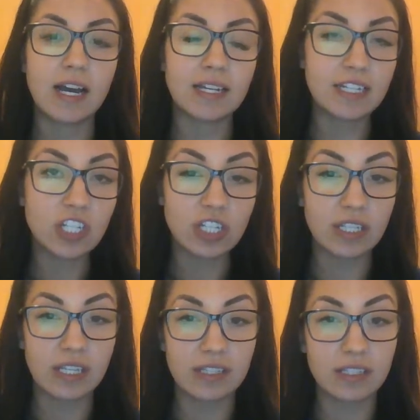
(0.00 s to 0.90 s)

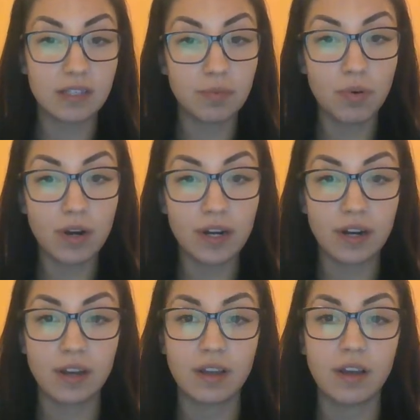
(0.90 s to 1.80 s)
Additionally, the
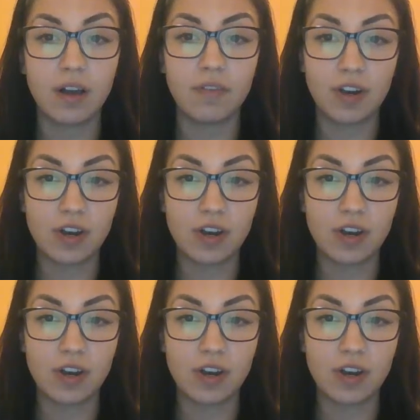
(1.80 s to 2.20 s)
support of our